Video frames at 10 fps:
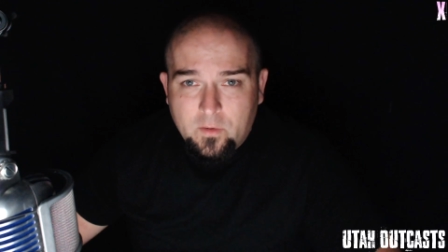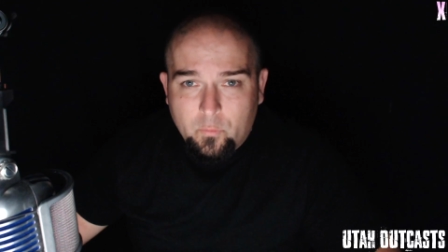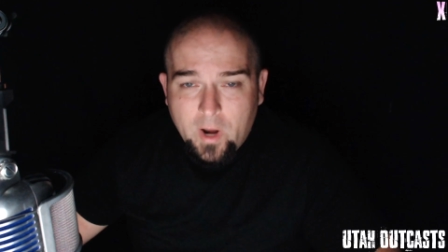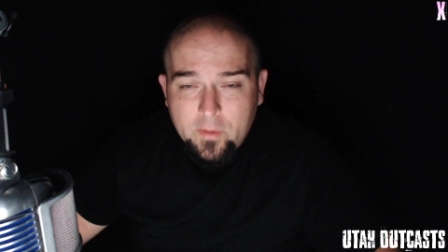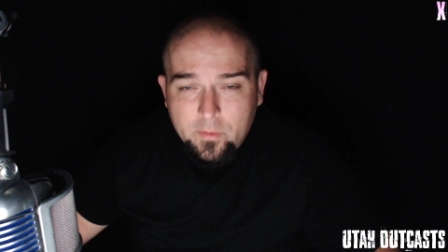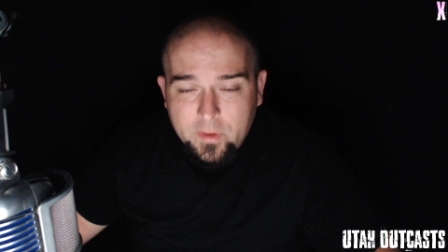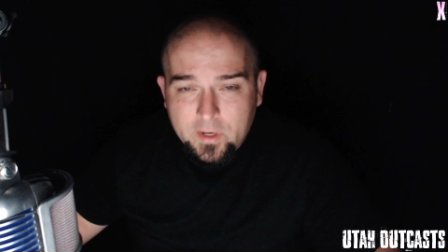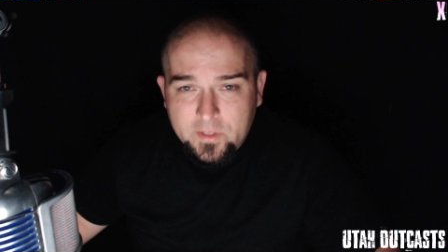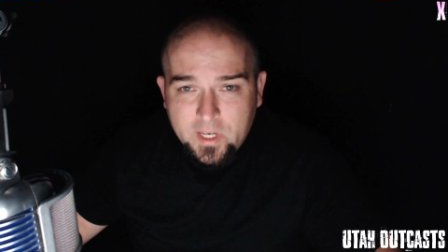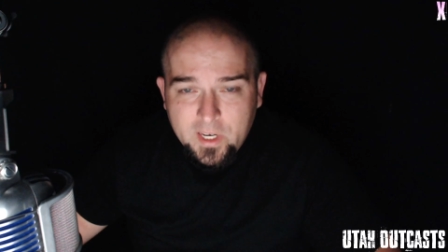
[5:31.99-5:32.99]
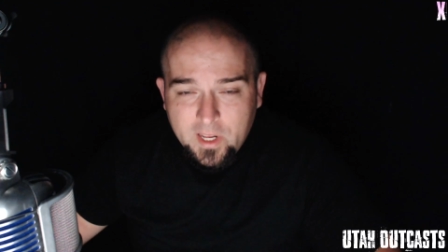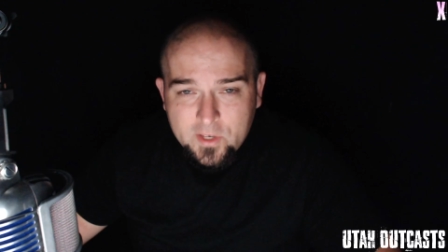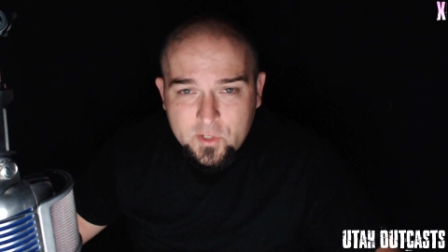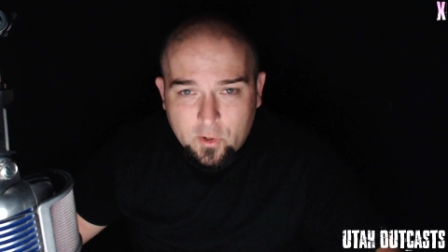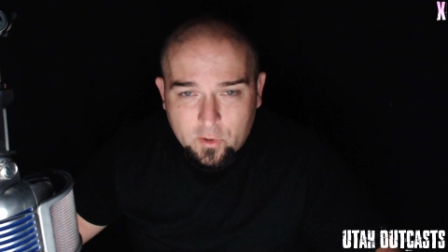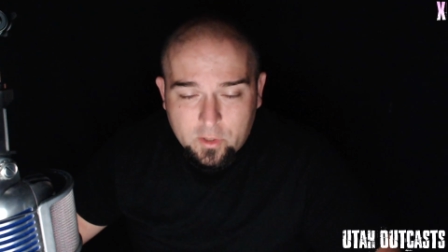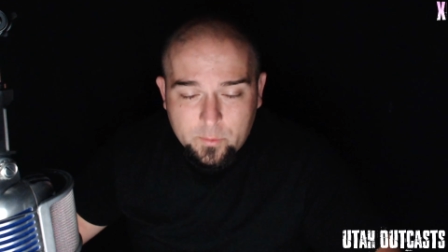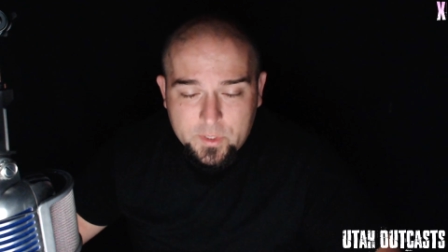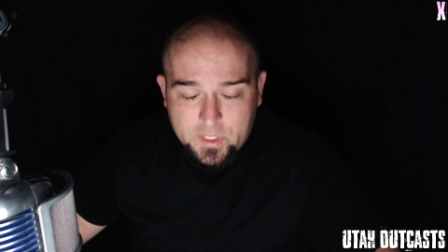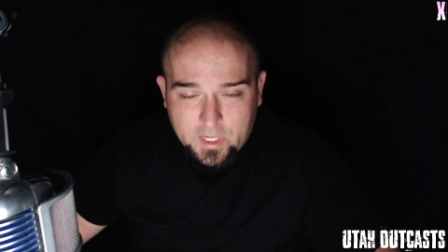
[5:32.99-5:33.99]
rather than a teenage girl
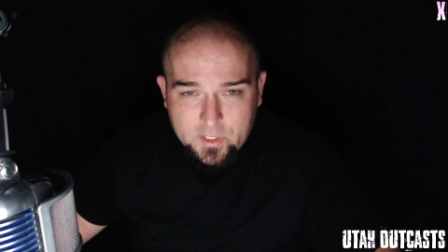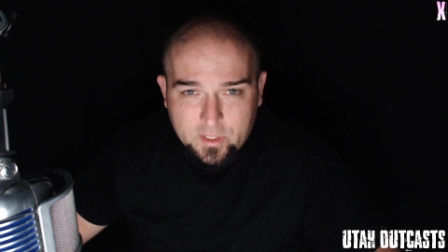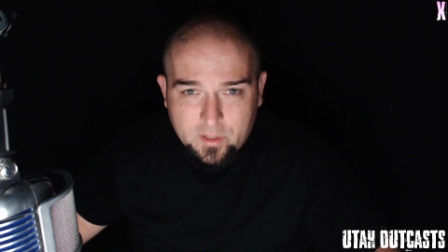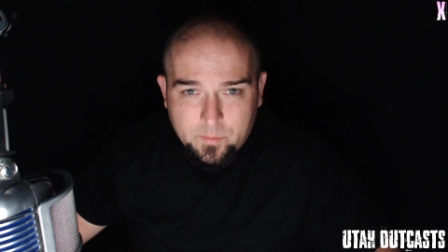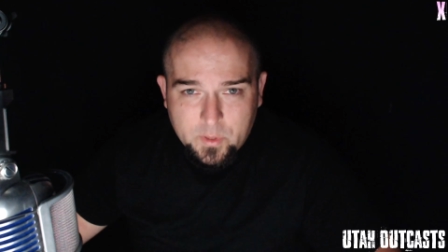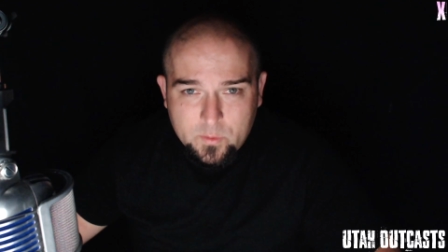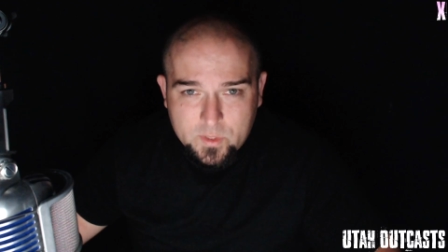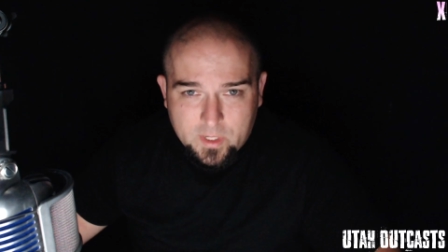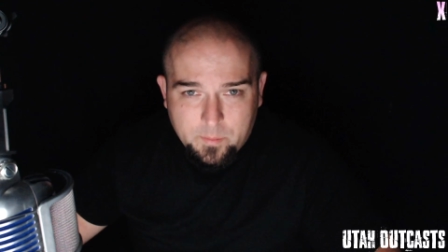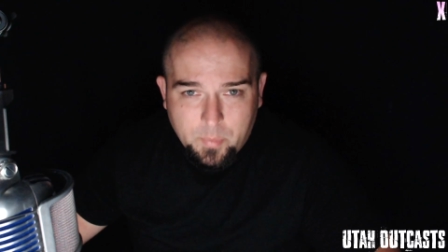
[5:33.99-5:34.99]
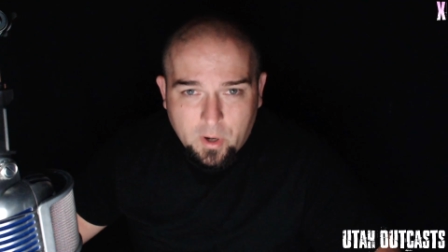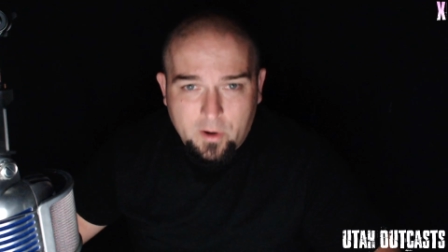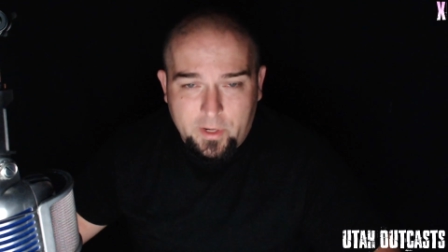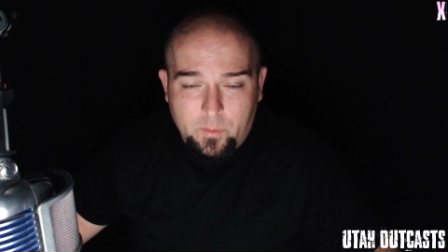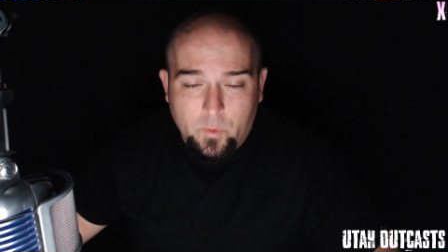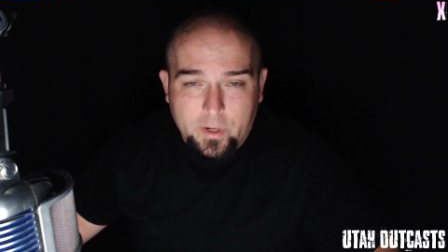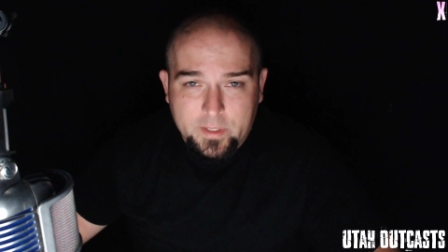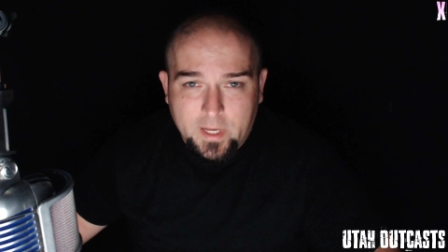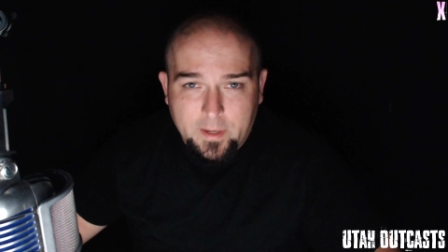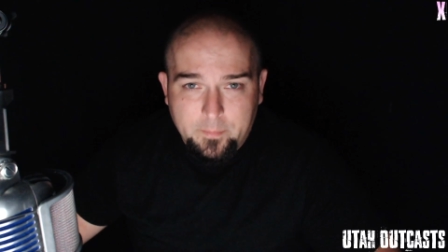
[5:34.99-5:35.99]
who was sexually abused at a party one
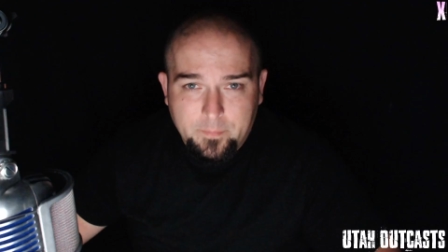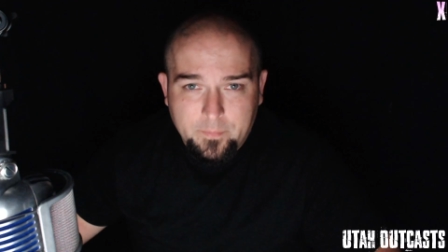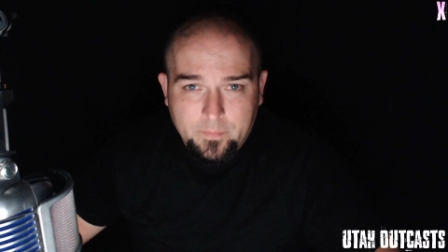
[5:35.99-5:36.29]
time.